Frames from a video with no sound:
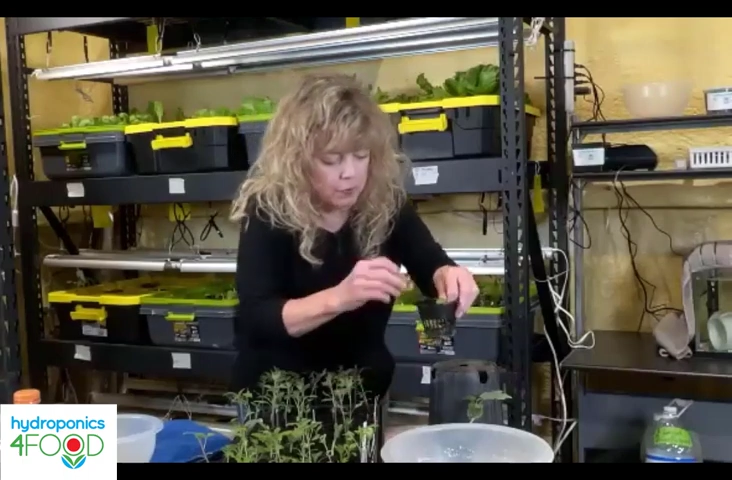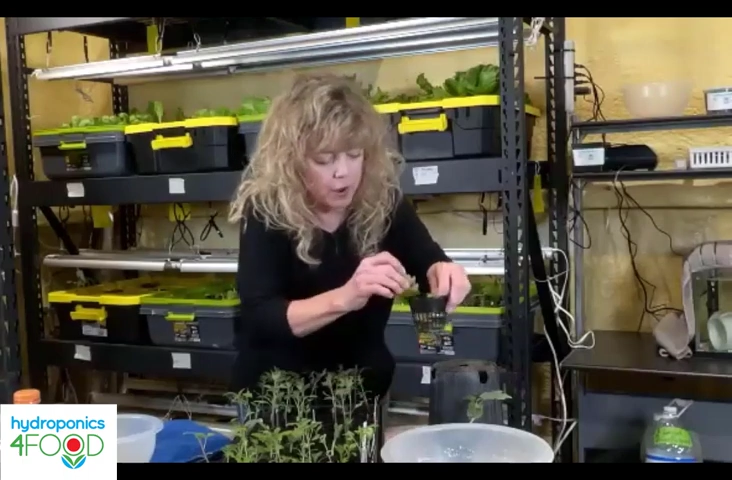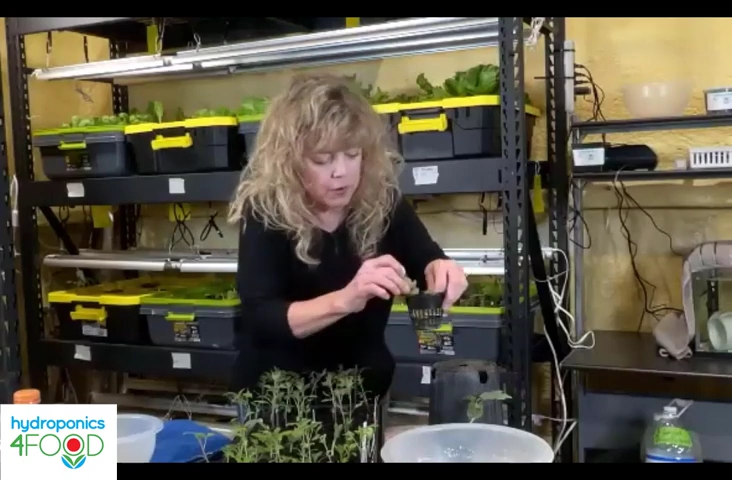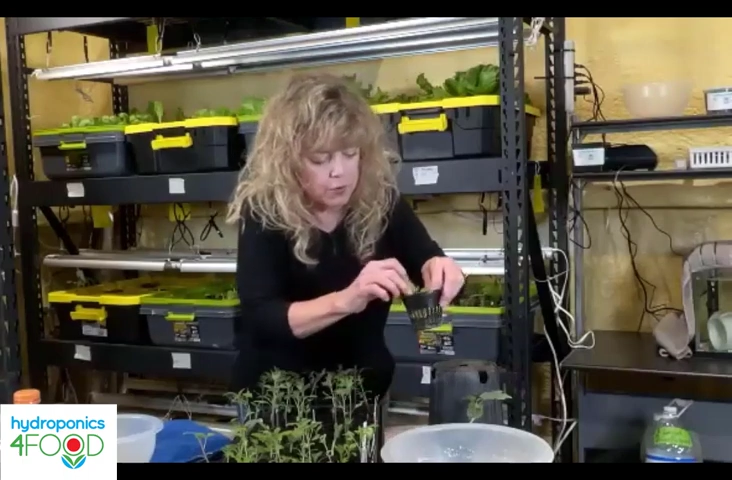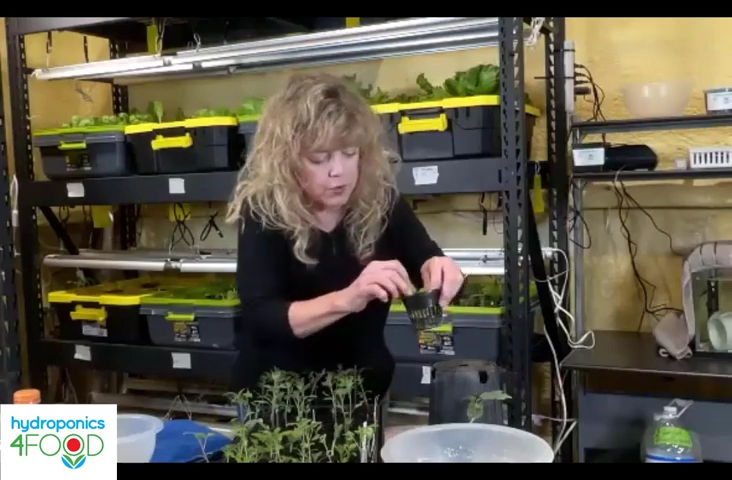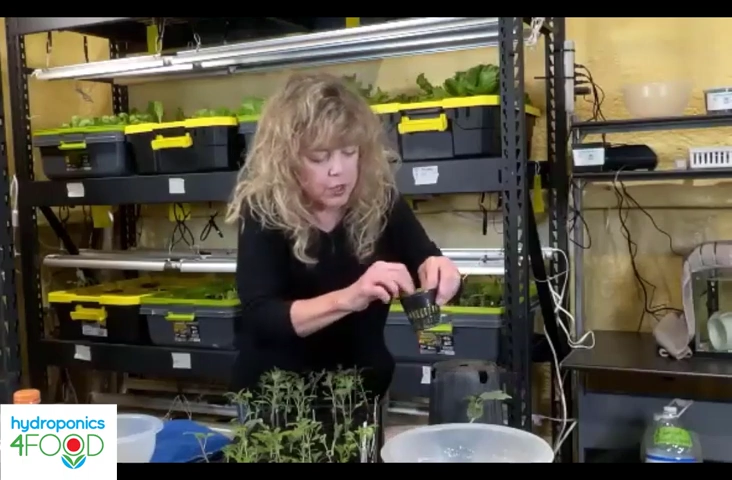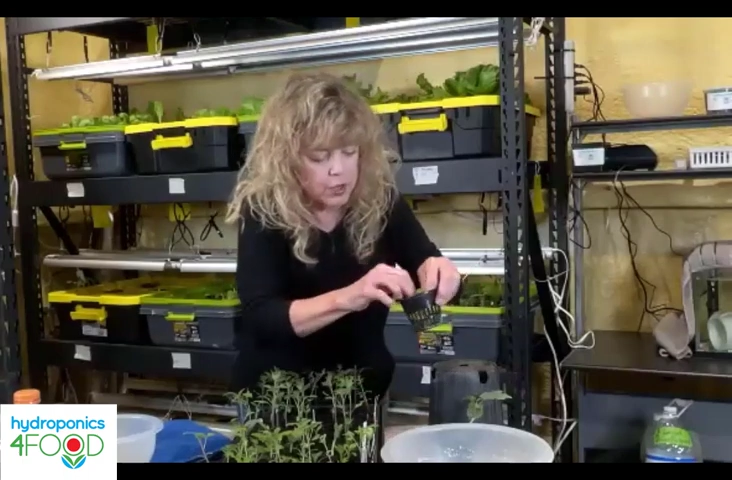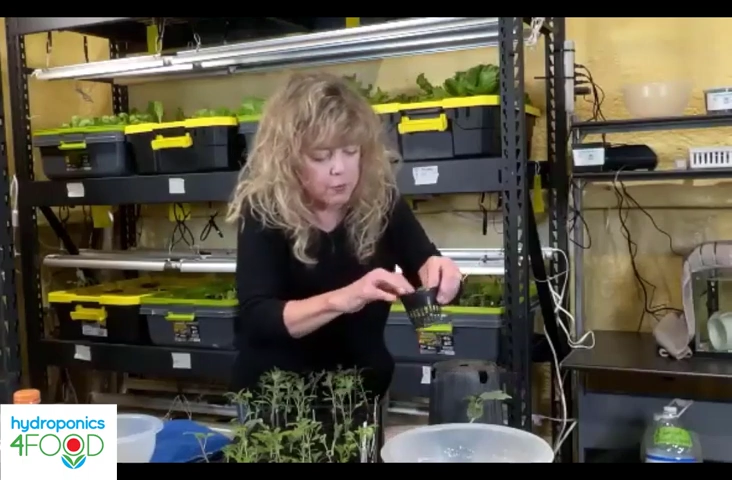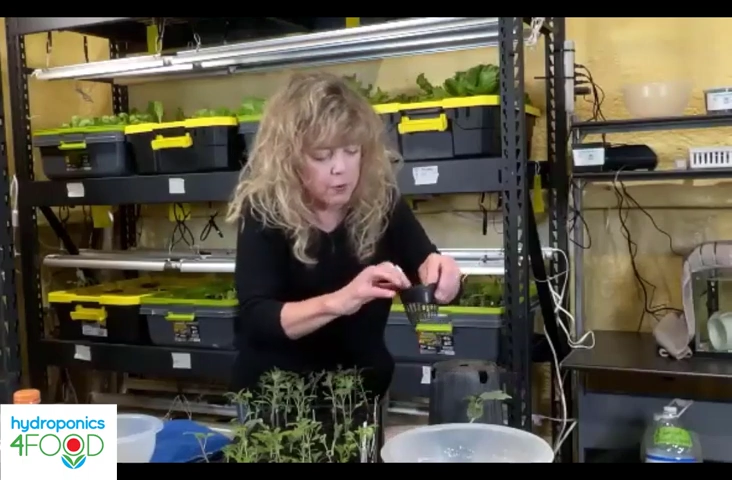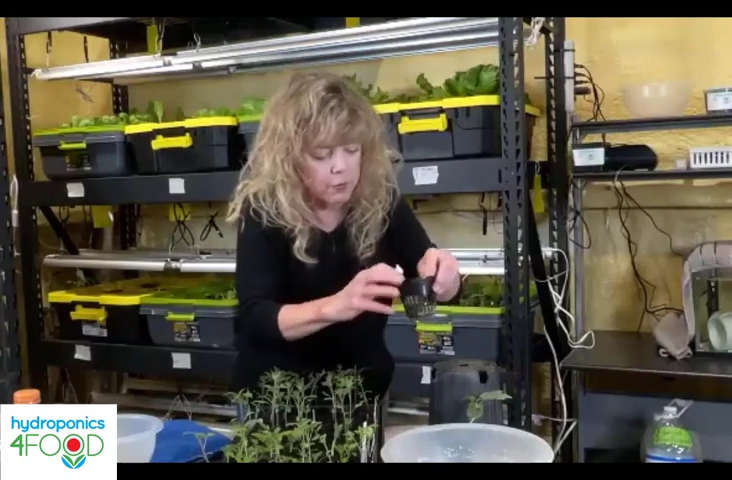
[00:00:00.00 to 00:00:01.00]
rockwool
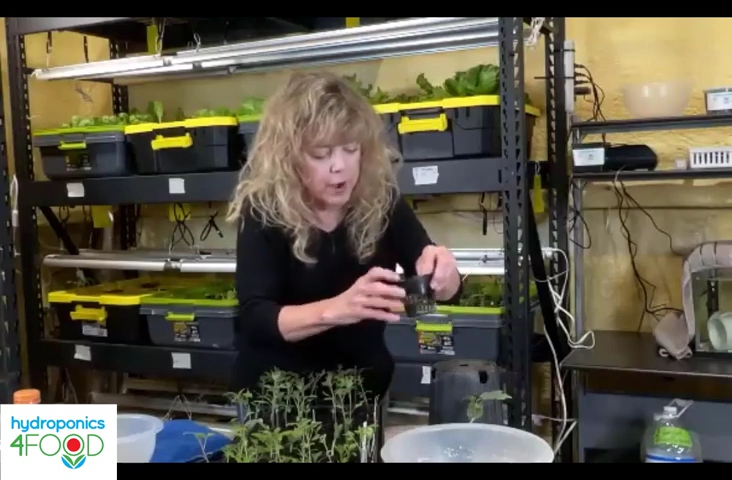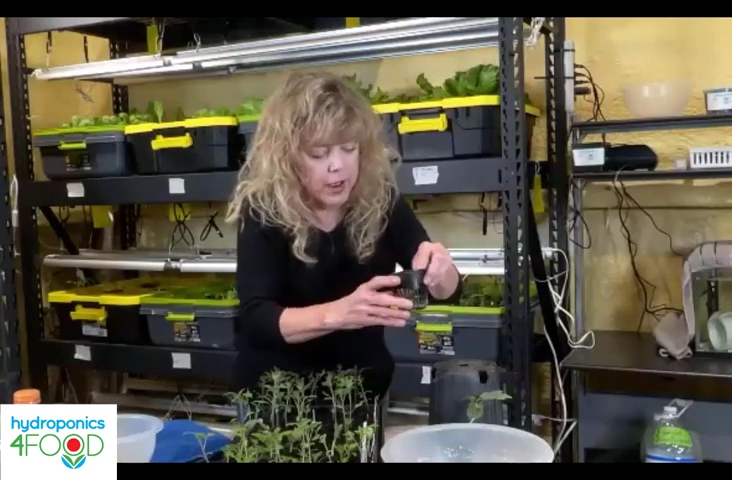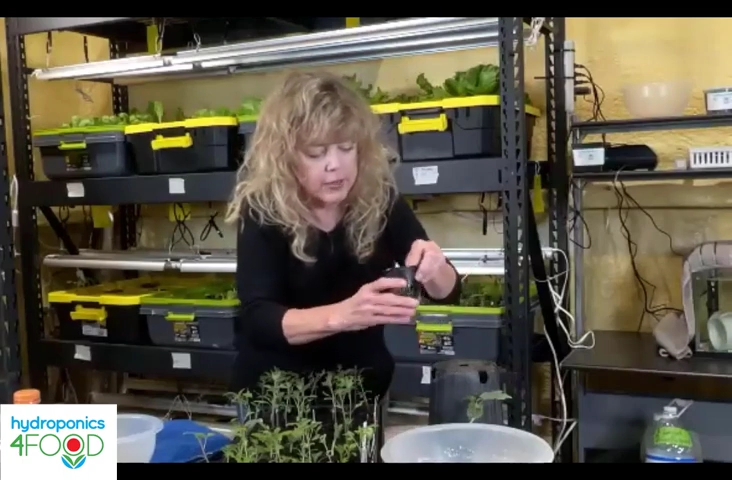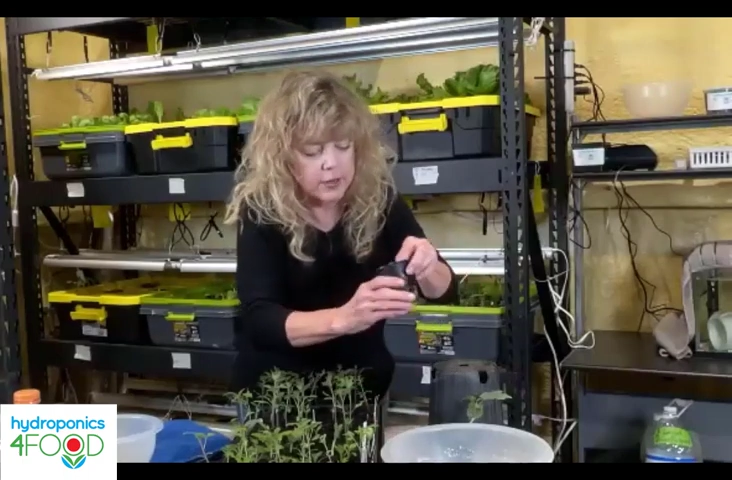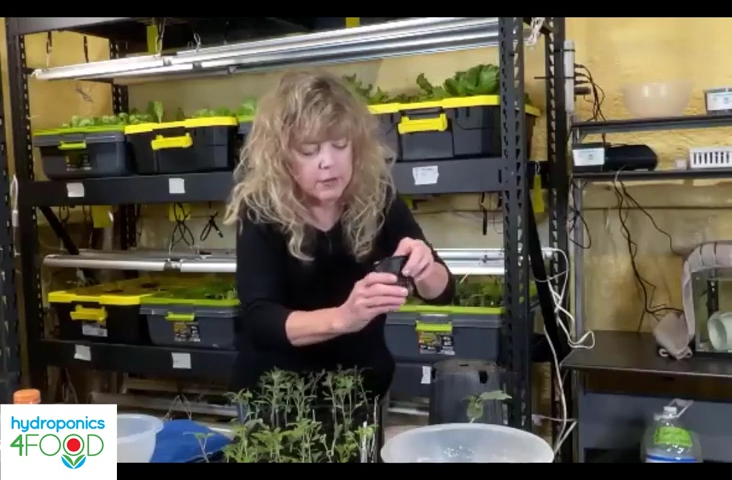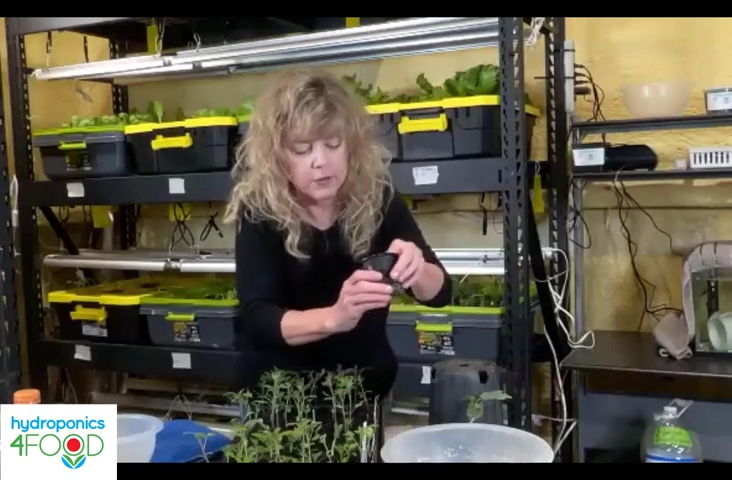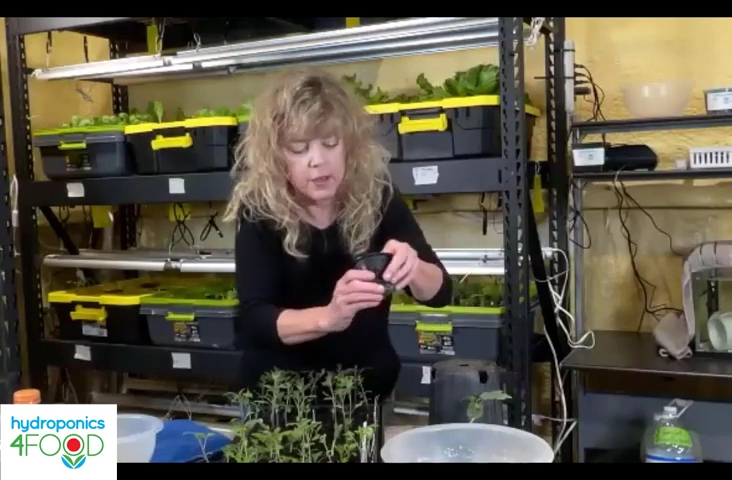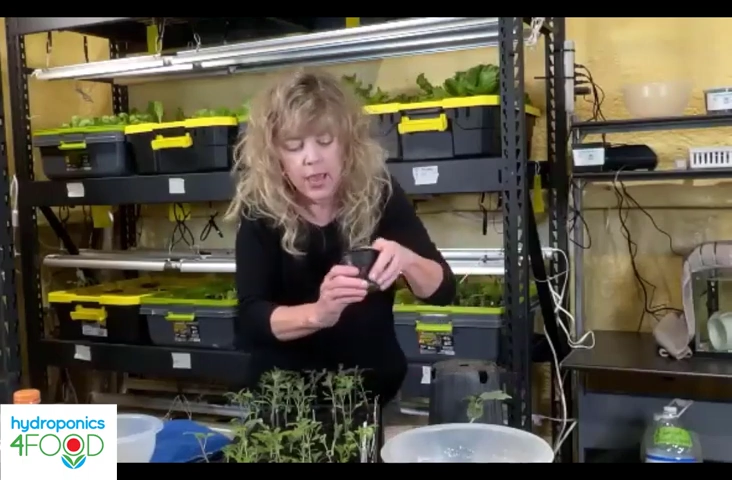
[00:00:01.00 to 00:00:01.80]
cube around it.